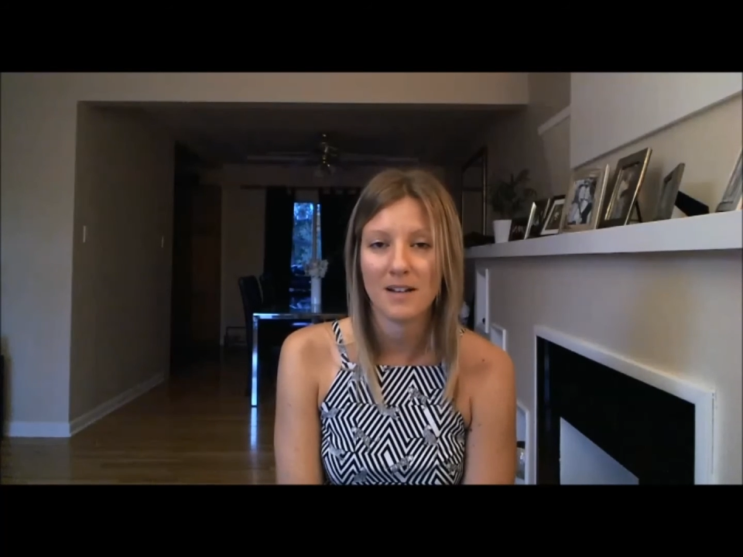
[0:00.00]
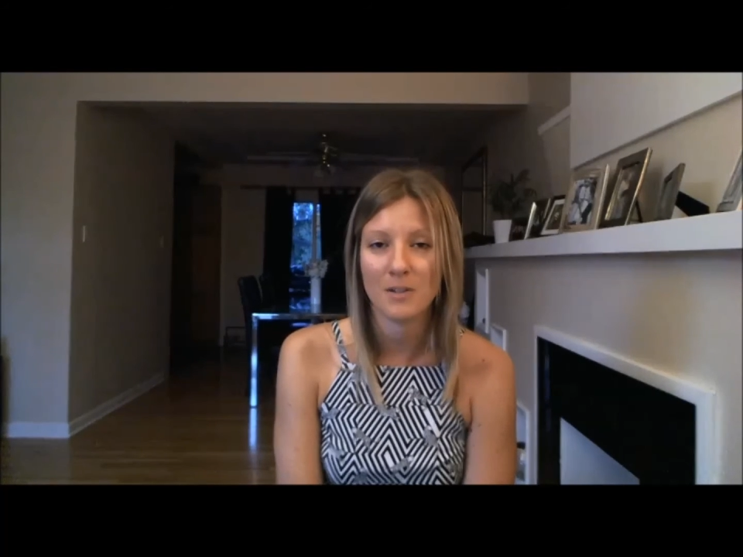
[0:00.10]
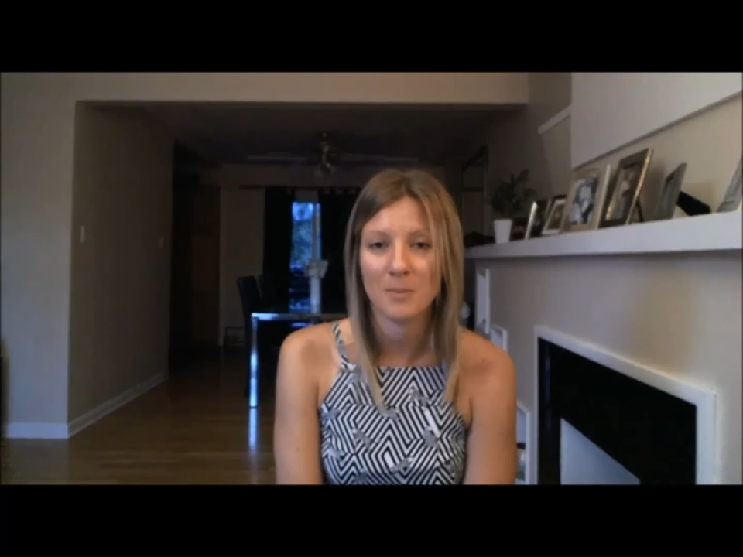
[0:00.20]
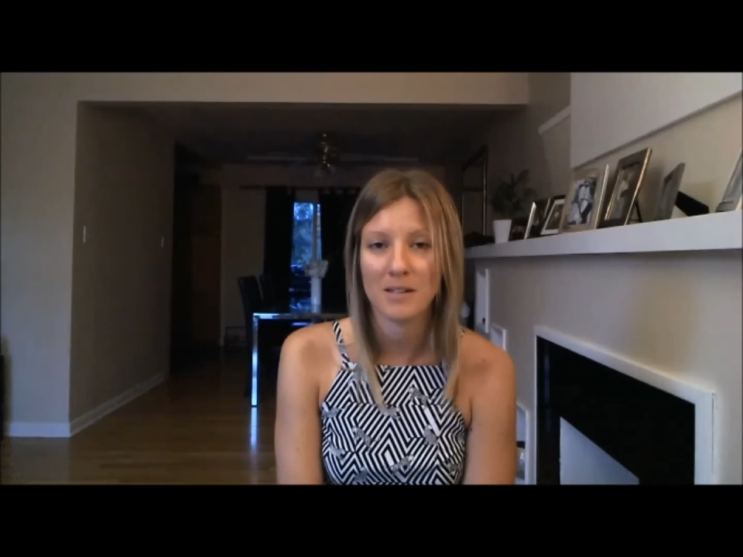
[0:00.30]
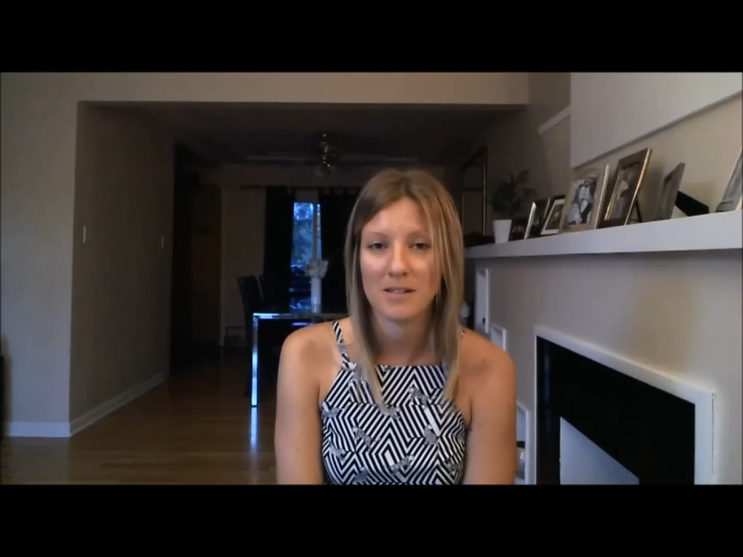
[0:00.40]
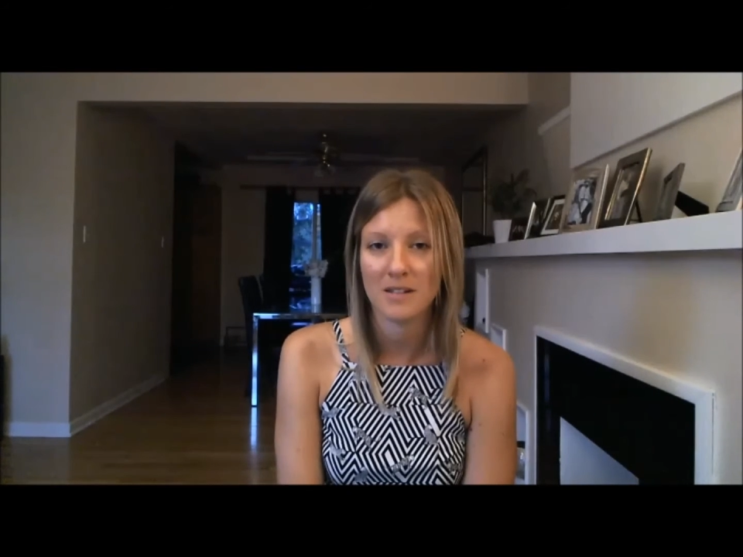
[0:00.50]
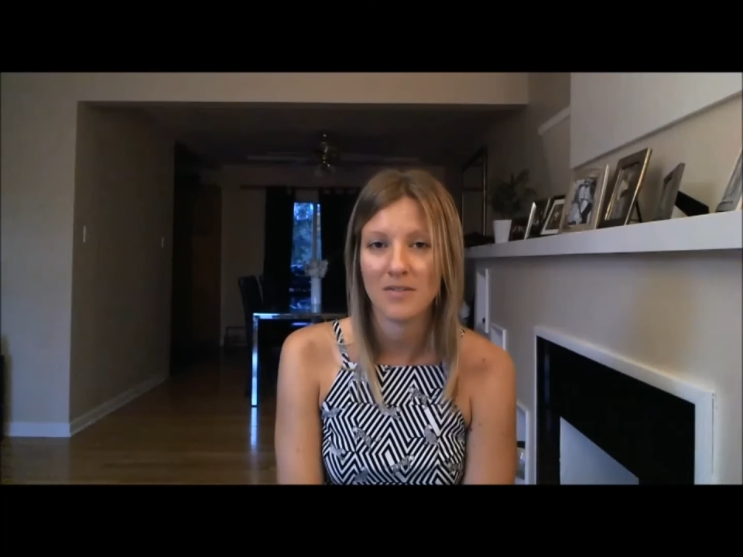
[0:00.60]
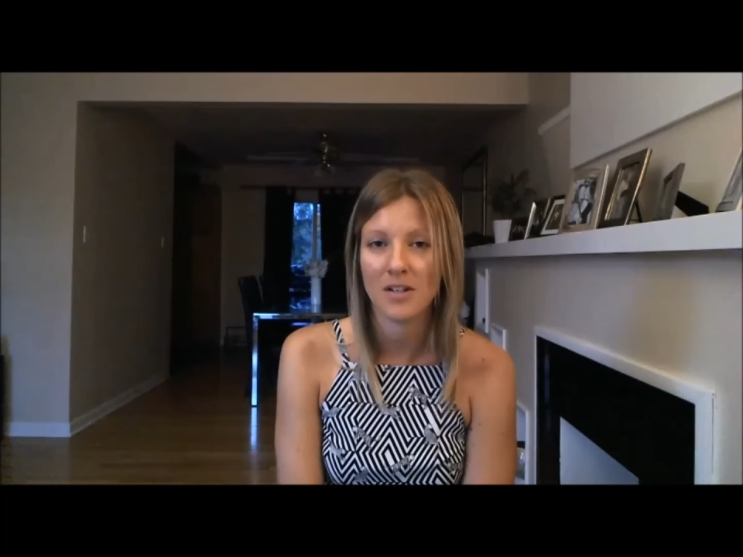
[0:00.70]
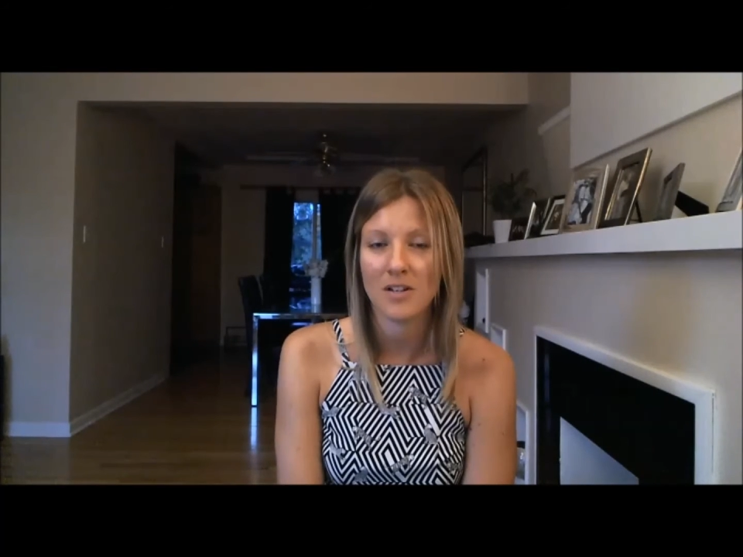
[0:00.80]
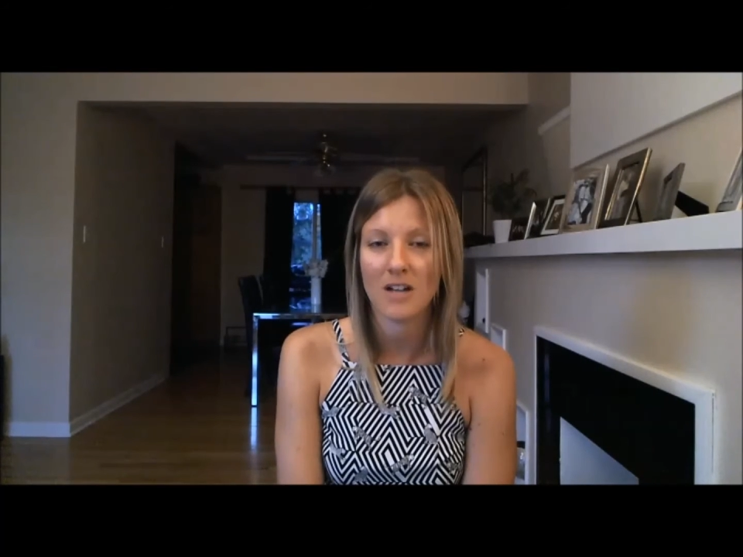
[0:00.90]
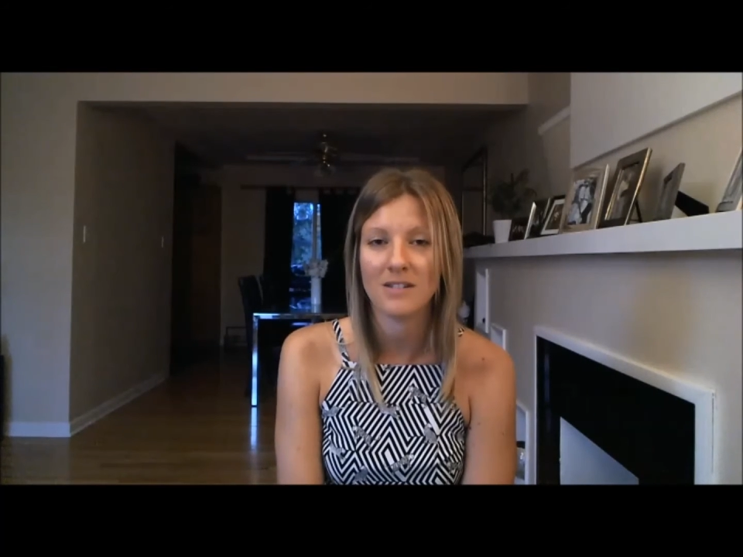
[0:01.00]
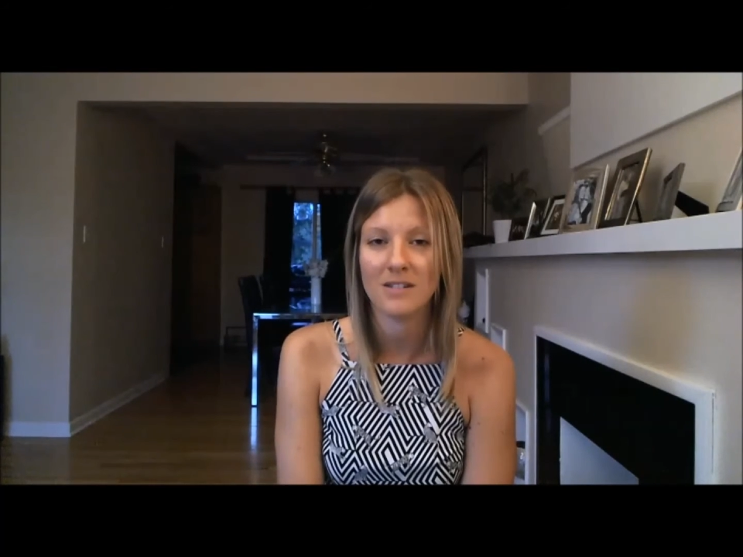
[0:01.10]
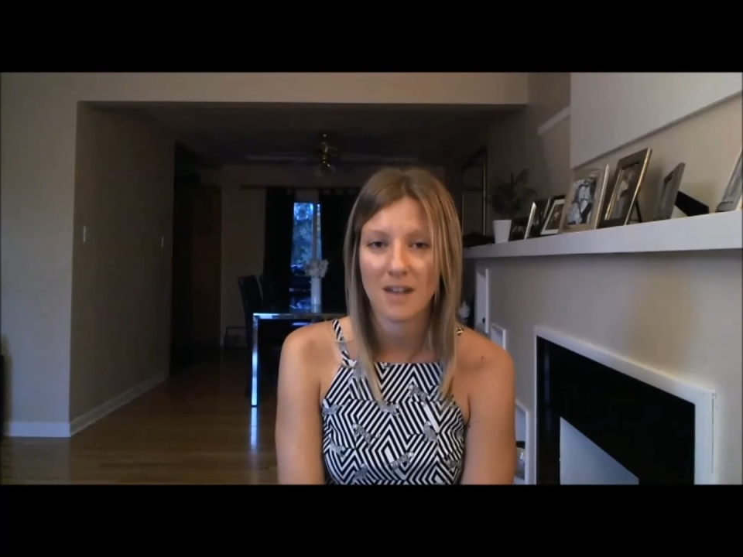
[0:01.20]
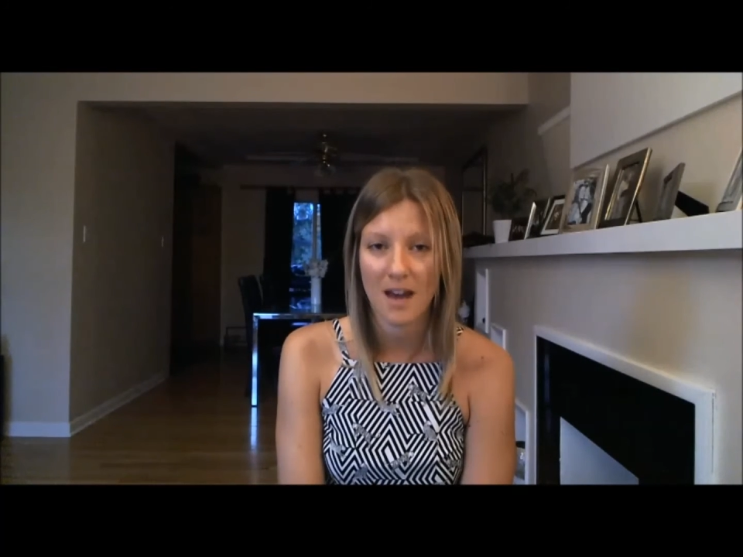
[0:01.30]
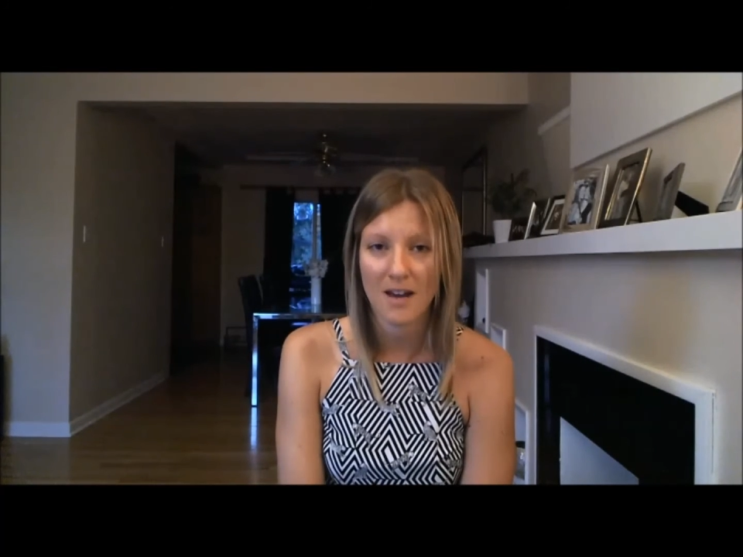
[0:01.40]

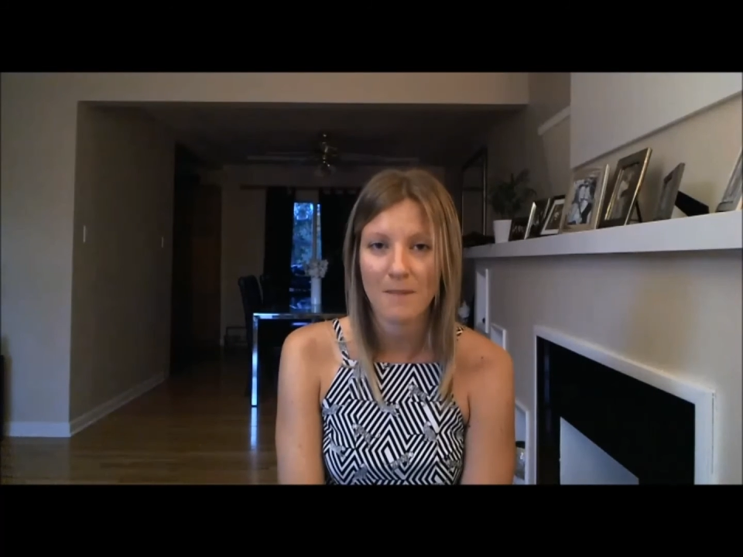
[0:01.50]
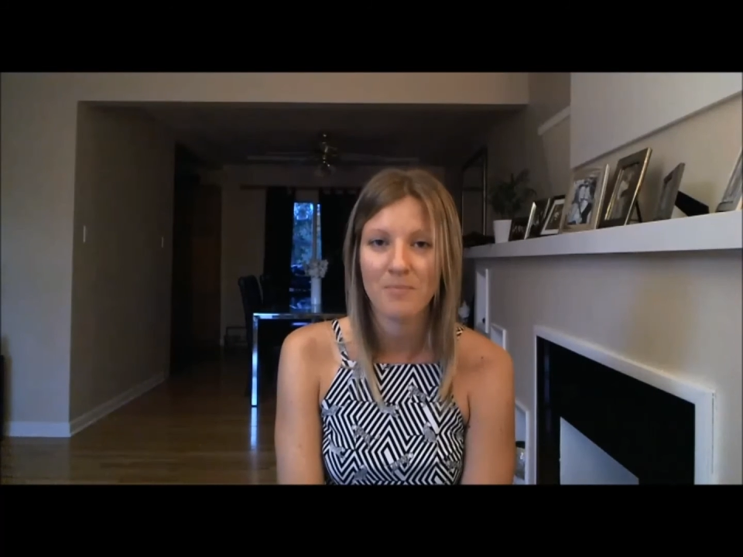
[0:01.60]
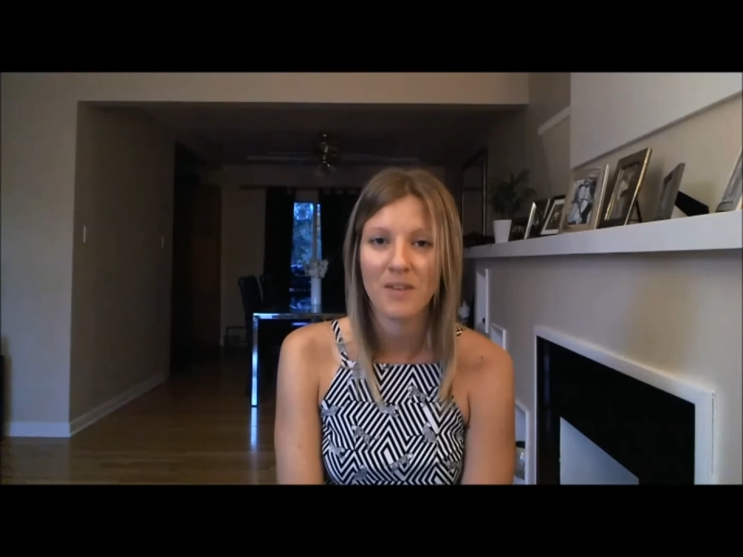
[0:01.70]
luminousLiving.ca.